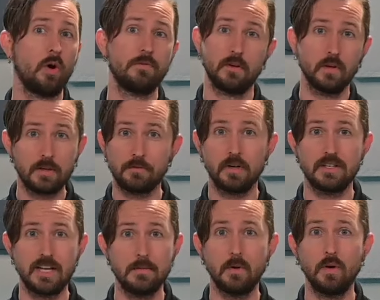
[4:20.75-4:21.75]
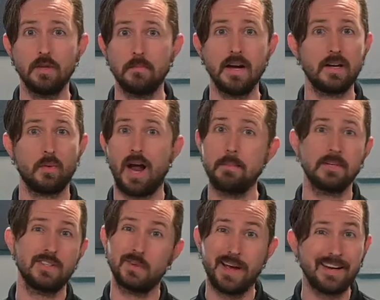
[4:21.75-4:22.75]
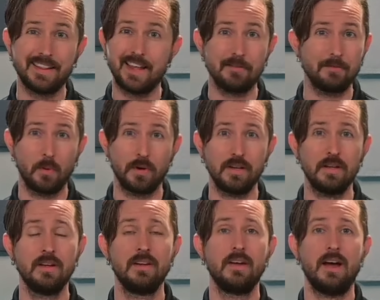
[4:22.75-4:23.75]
or if you're looking for a demo on the mic, we're happy to do any of that for you.